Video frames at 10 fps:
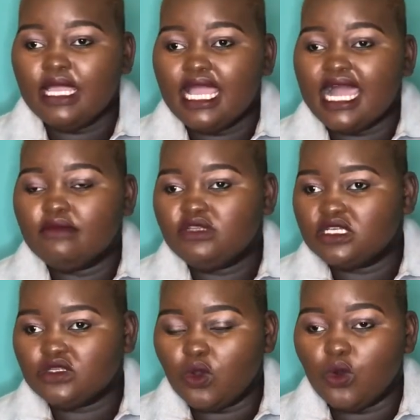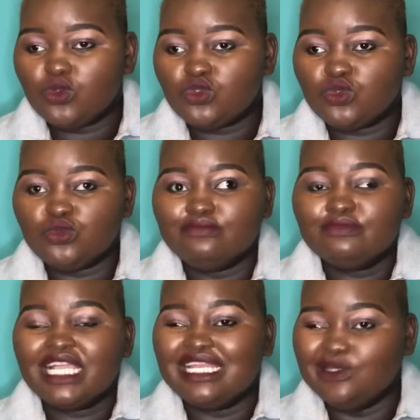I'm just going to
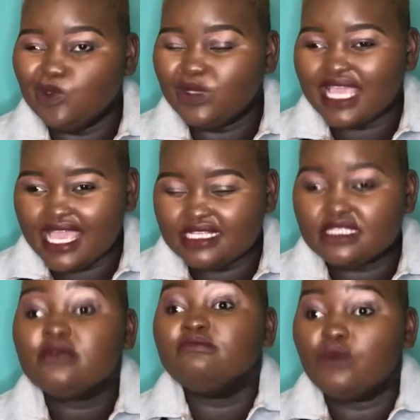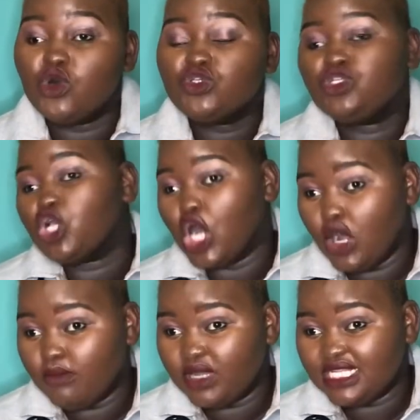look at the most
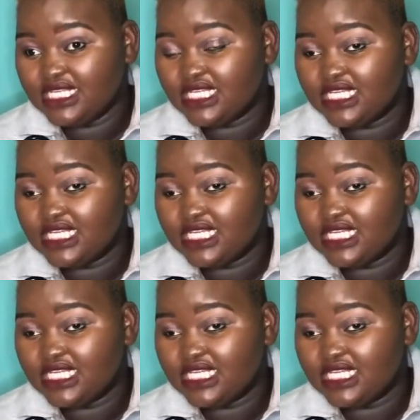common,